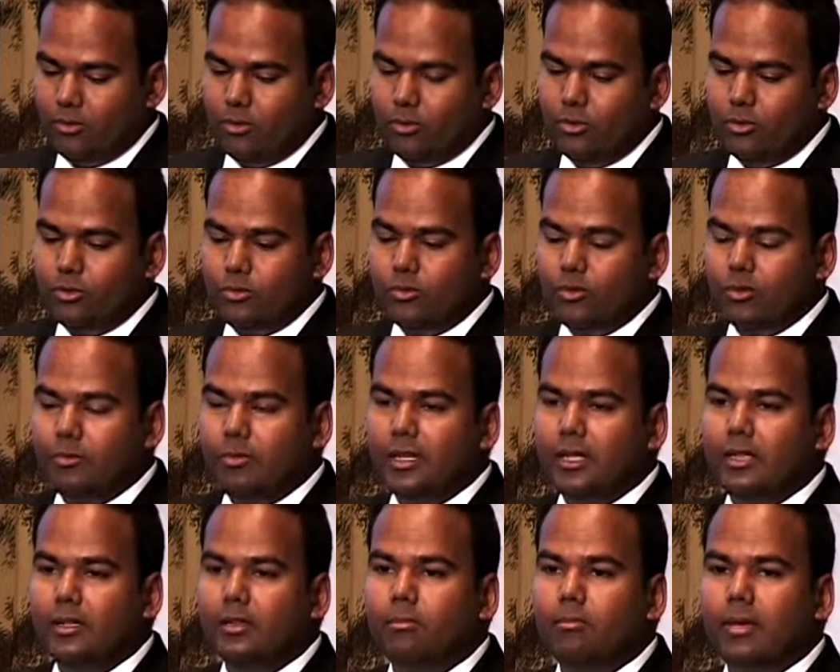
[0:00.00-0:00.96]
those would
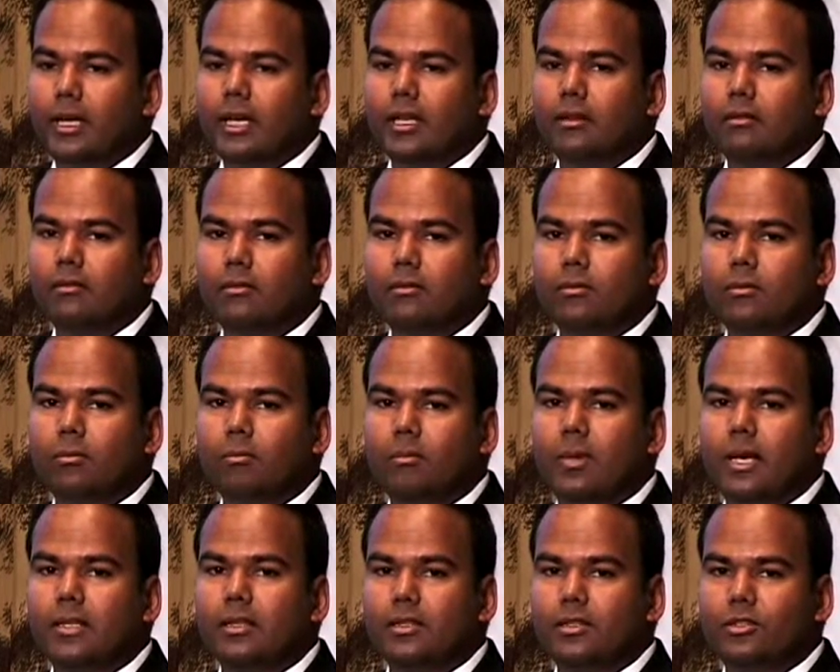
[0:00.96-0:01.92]
be the main
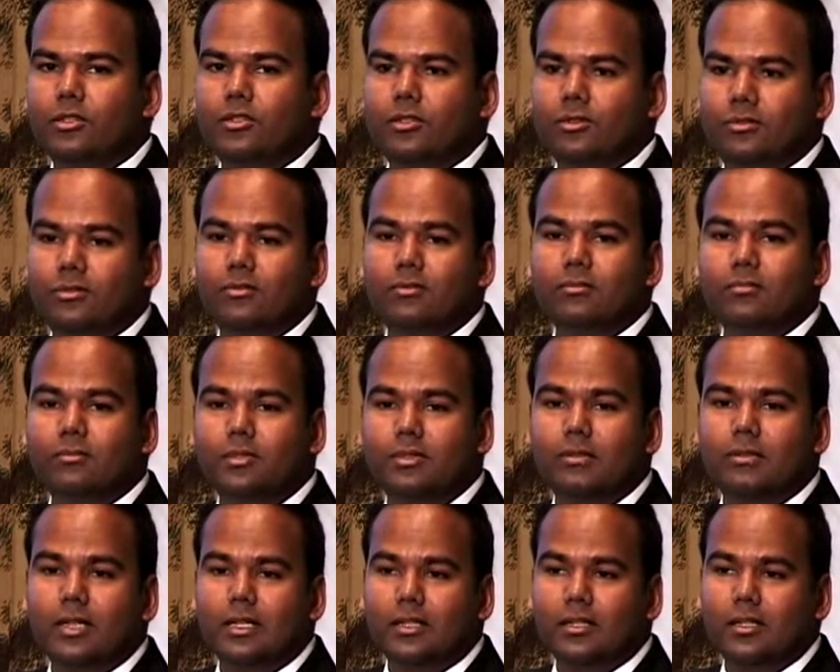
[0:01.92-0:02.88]
methods of
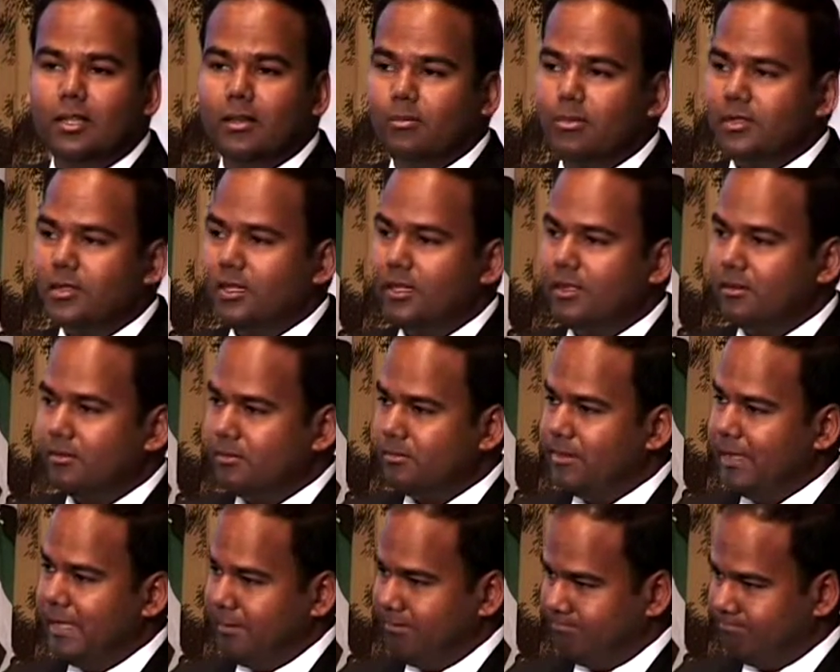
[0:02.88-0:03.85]
preventing hepatitis
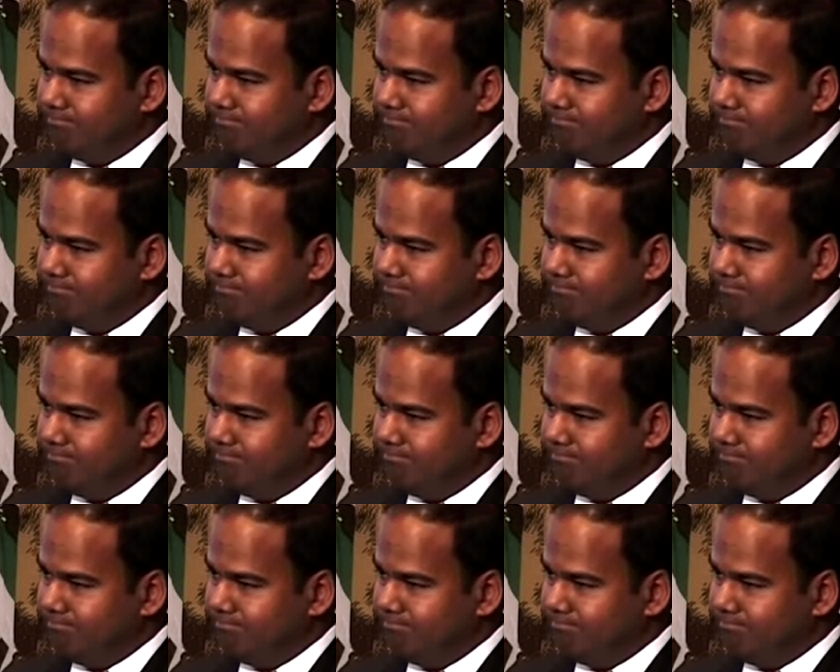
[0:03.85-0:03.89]
B.